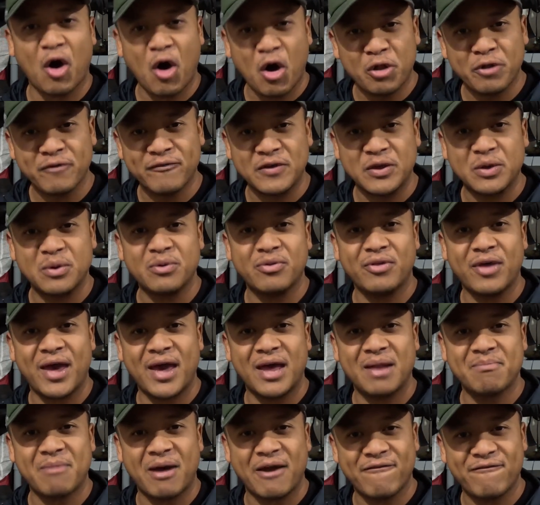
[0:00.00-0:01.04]
all of you
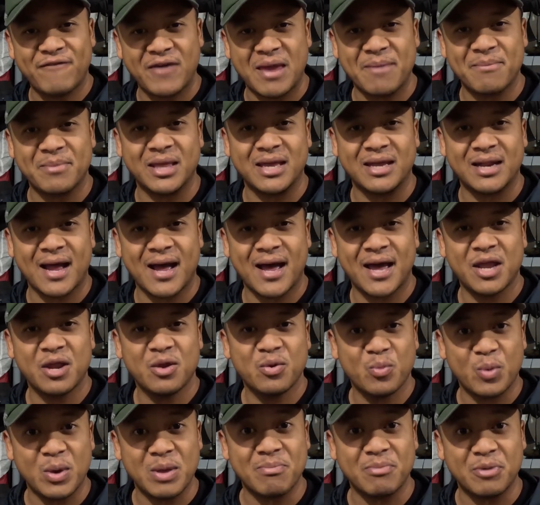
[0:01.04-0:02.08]
that my family and
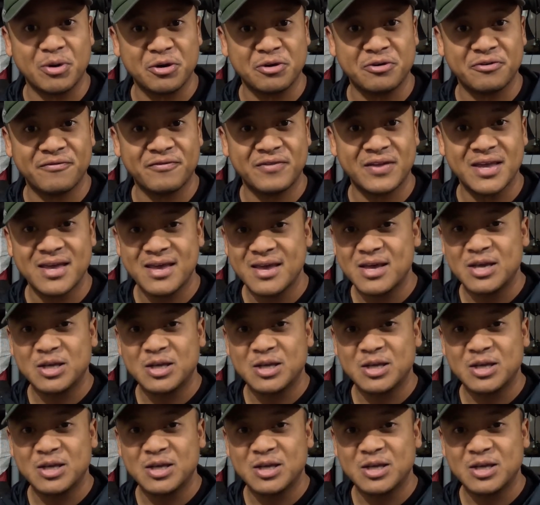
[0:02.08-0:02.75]
we moved.